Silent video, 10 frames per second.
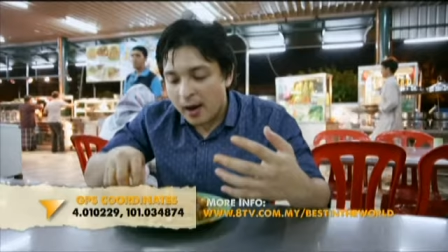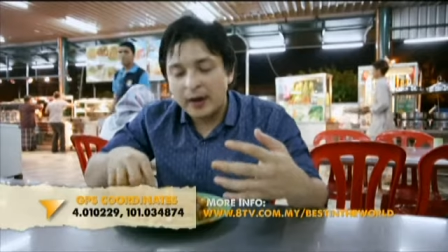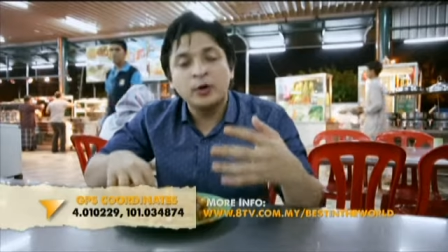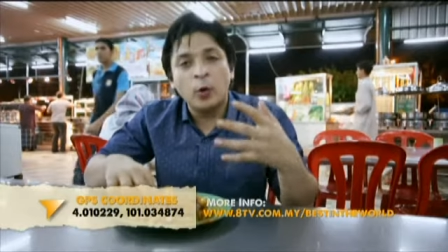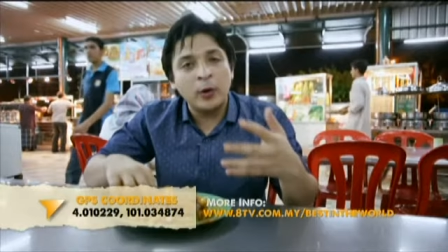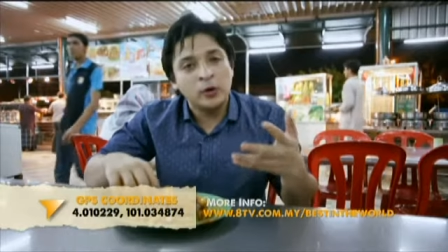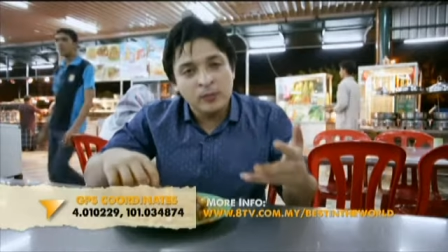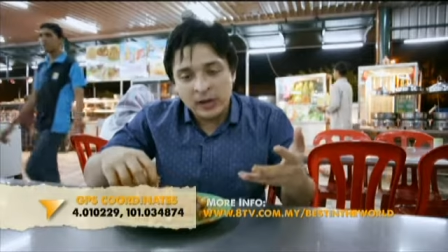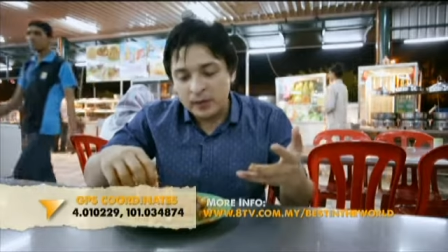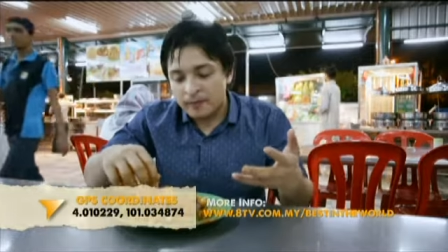I know what you
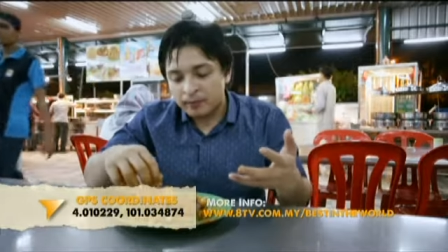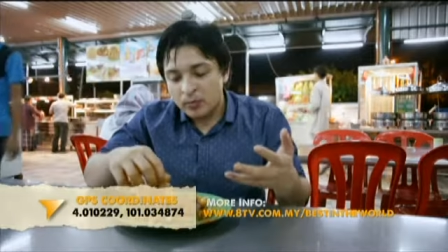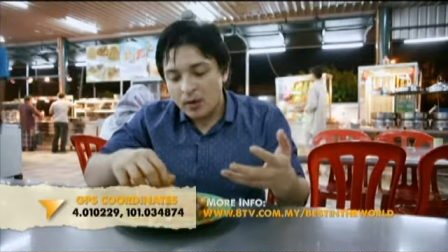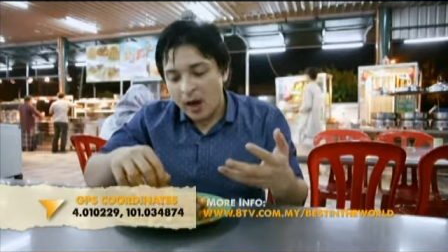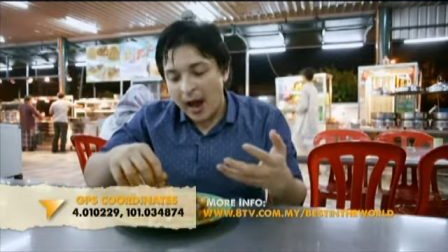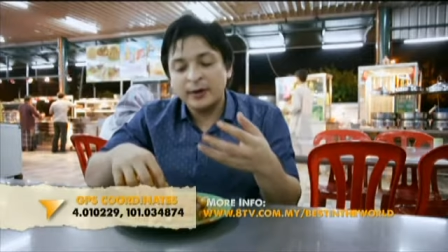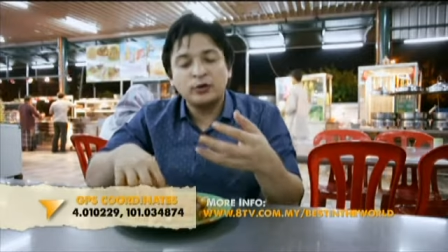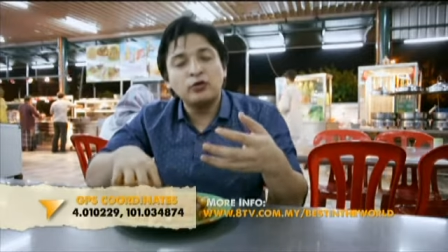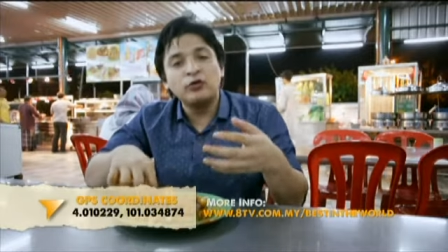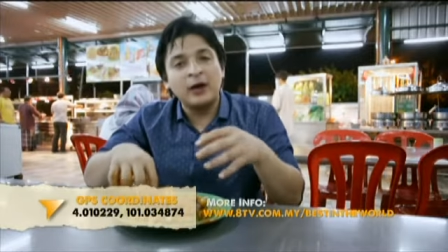mean. I
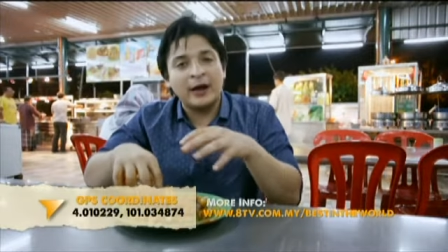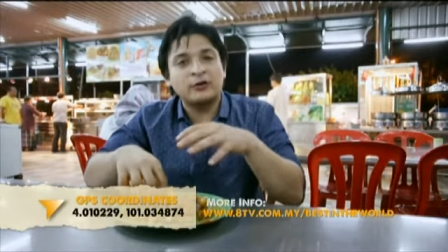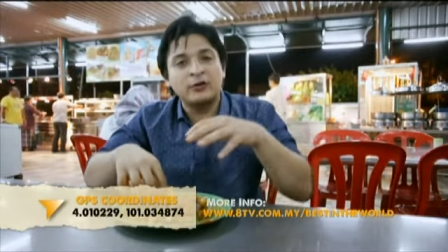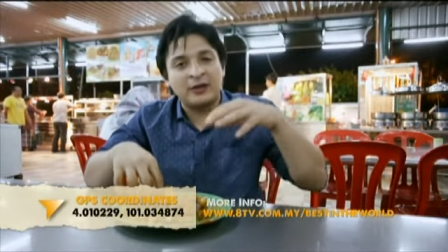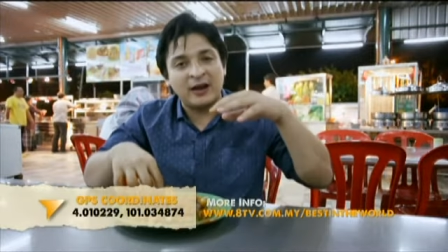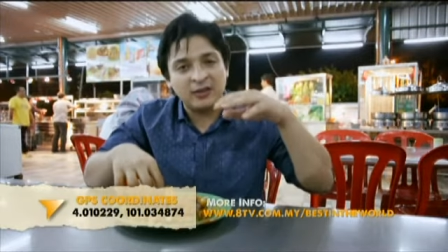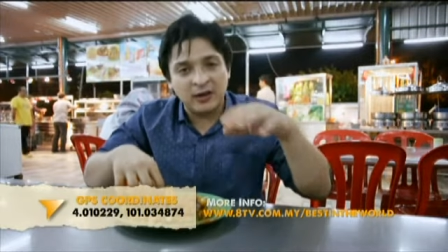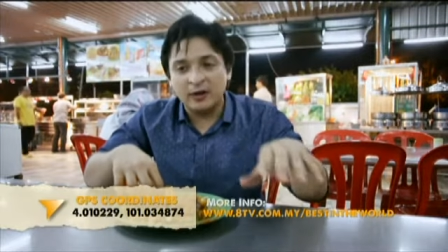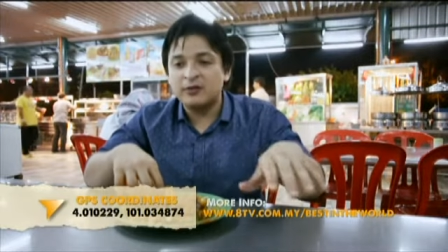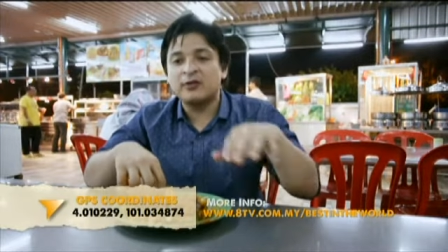too like to take
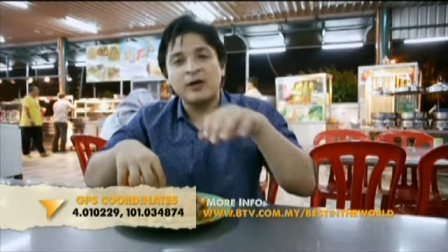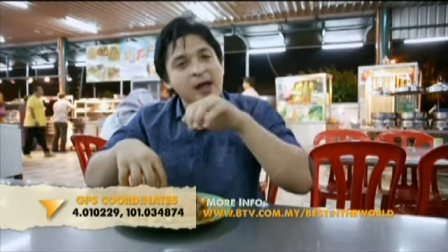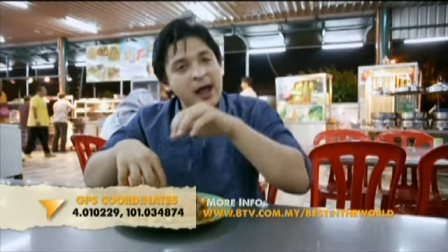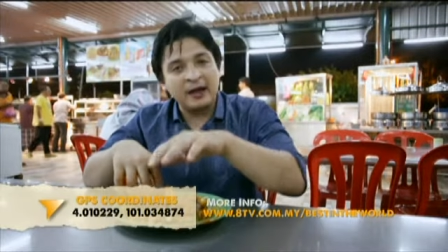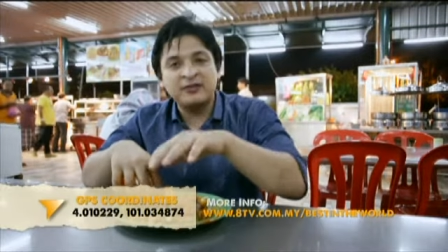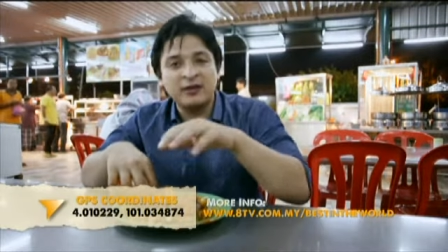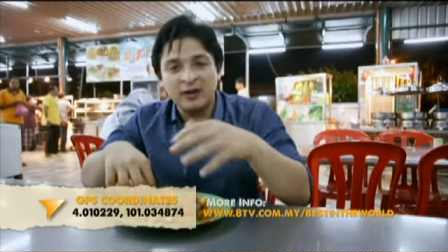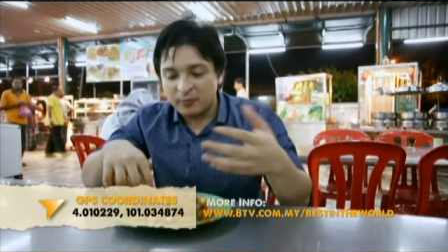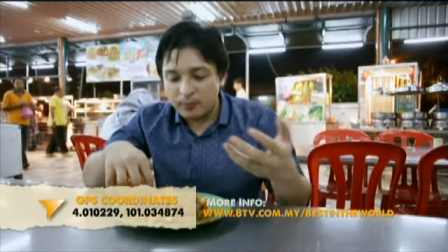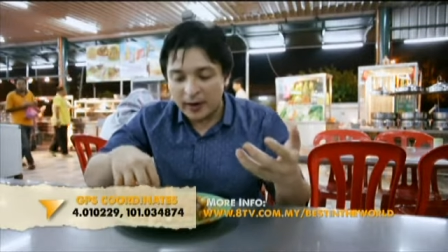things as it
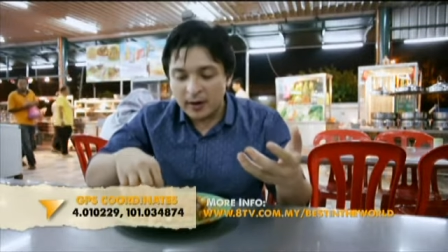is. But